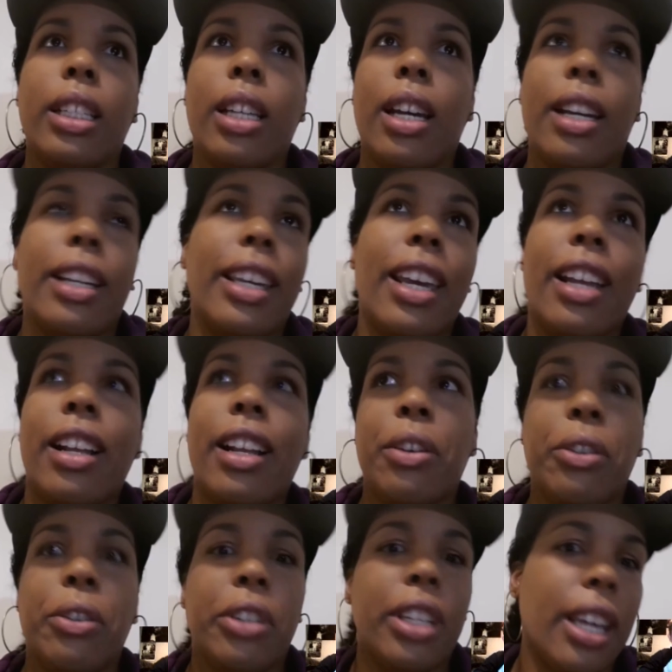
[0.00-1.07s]
again, I don't
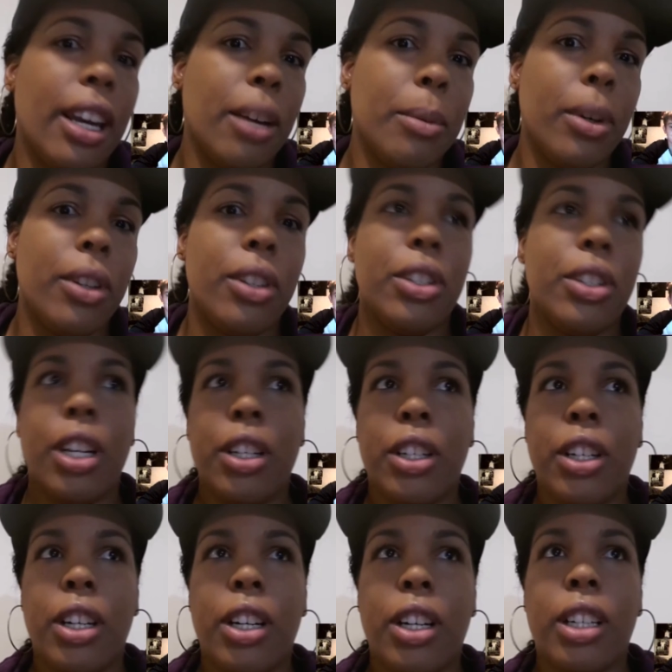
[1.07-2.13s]
really care about the
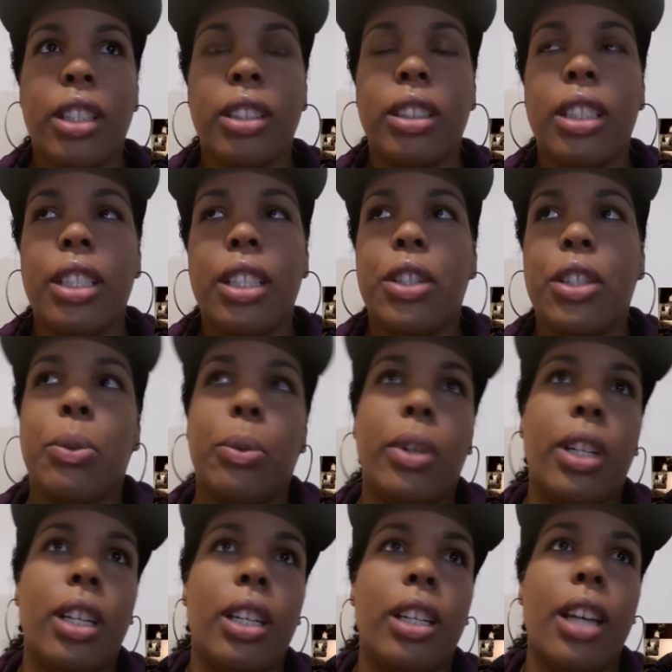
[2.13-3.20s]
gender. I just want
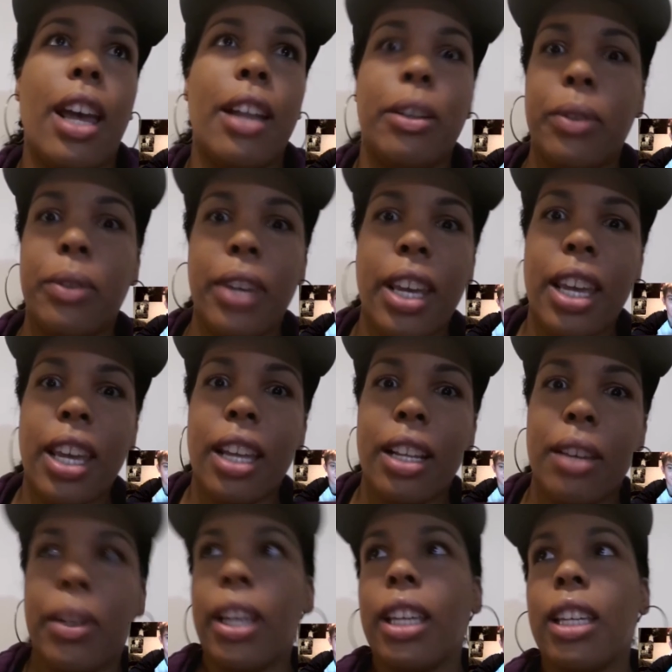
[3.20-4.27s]
to elevate. If I
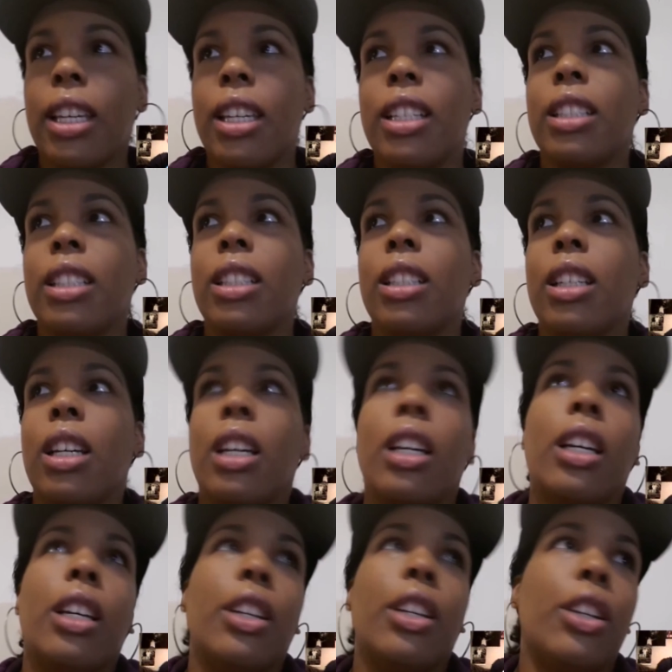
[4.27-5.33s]
can,
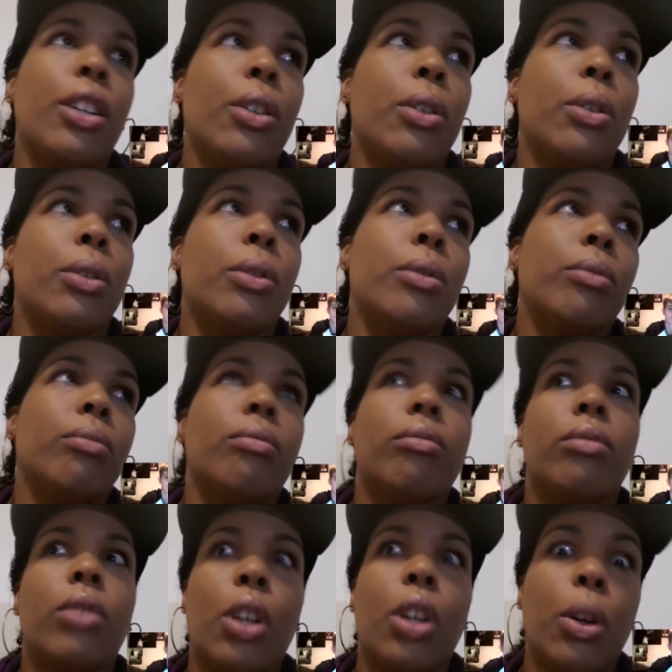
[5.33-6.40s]
you know,
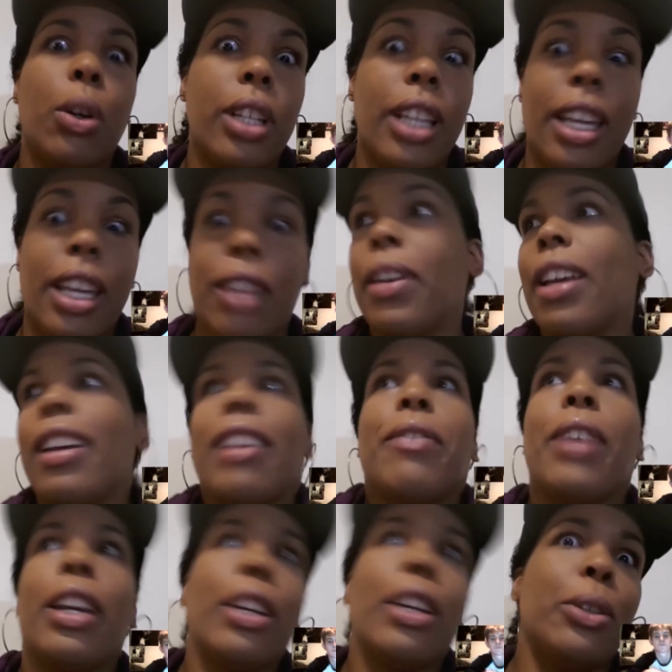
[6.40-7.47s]
go to like if I if I
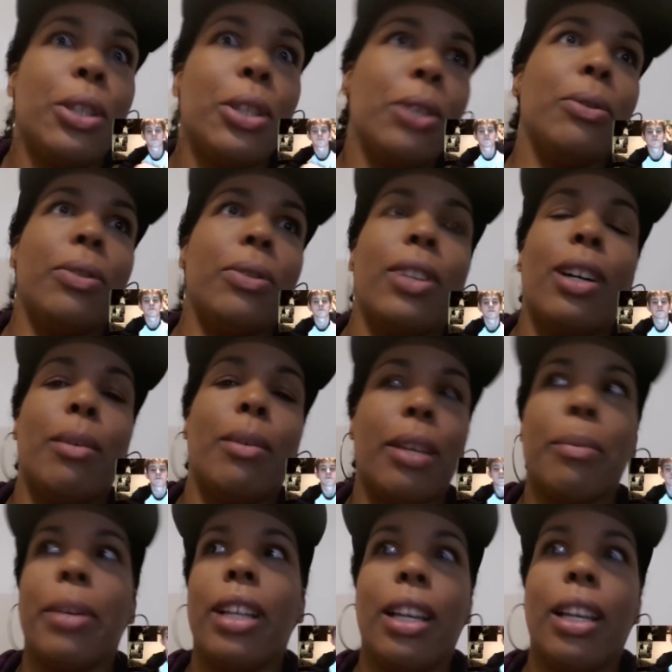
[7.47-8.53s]
could go to don't flop, like my
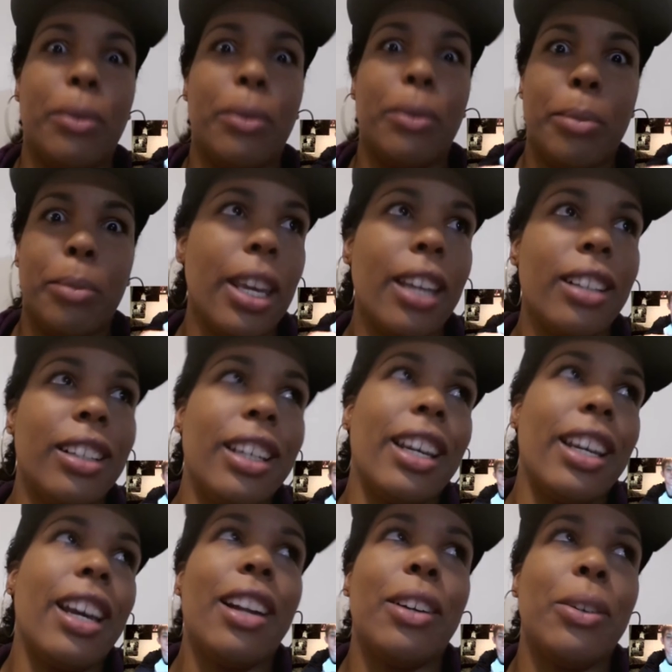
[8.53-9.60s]
life would be made. Like I
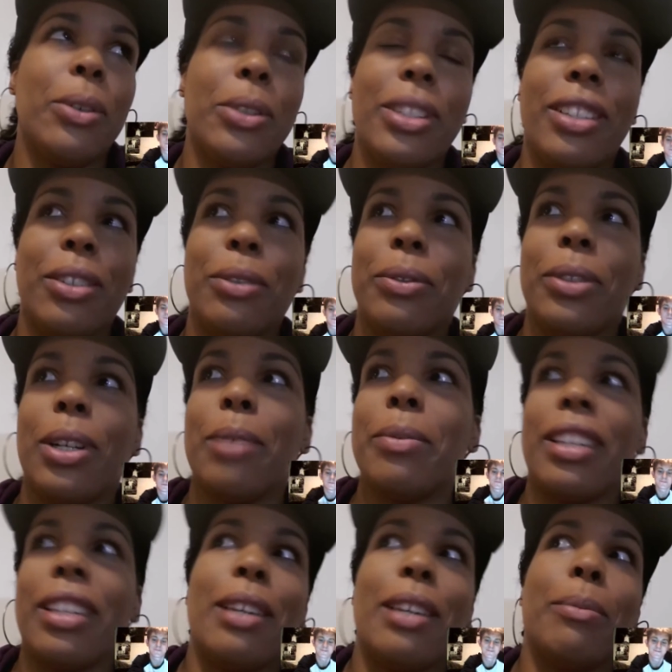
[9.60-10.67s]
had a whole don't flop
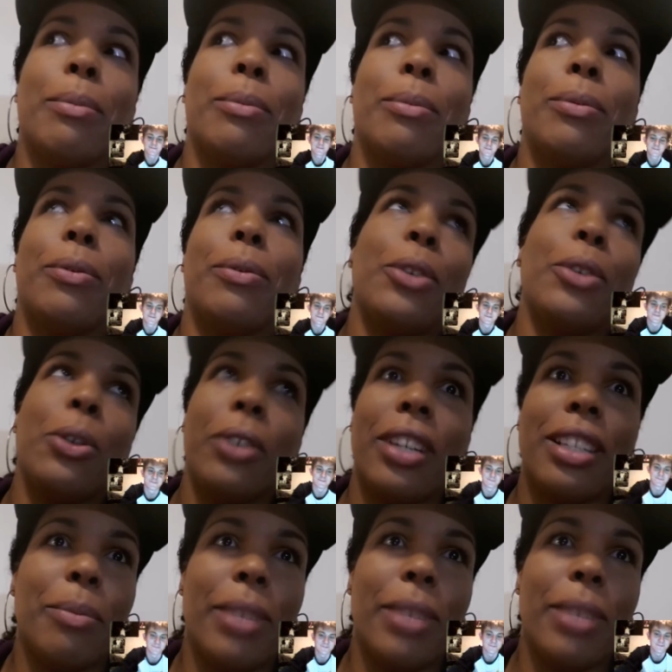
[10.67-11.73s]
scheme for no mm-hmm. reason,
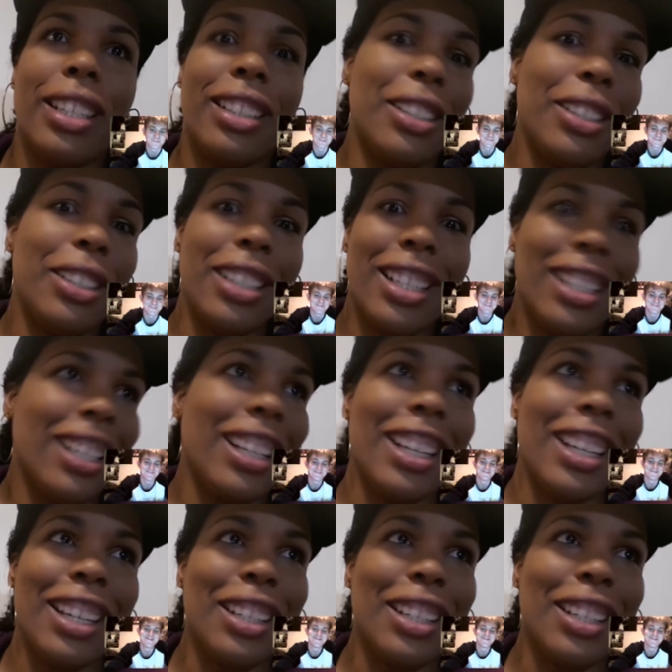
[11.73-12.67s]
basically, just because I like it